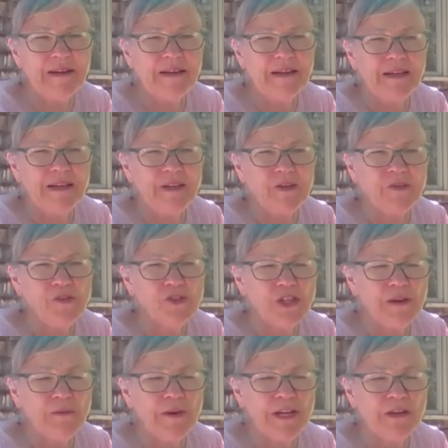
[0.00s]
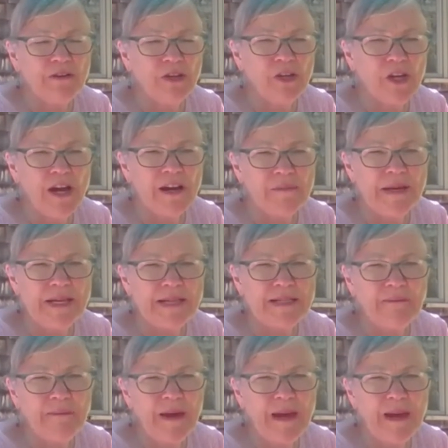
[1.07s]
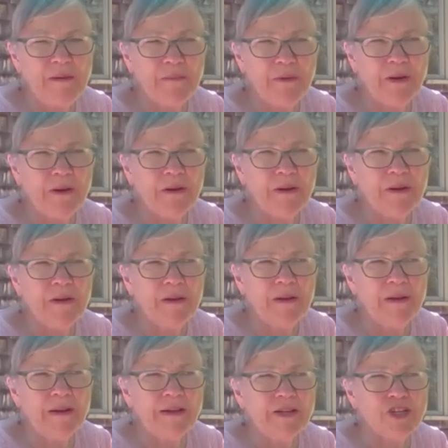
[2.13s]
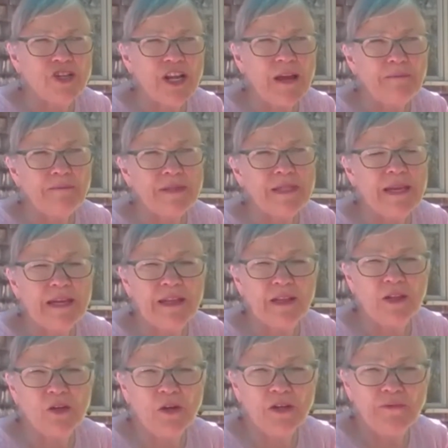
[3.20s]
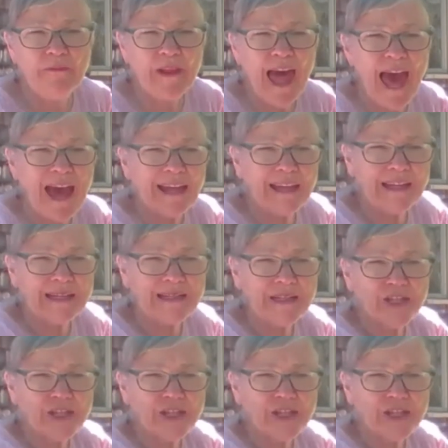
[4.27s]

Usually when you look on a piece of paper, shapes can look flat, such as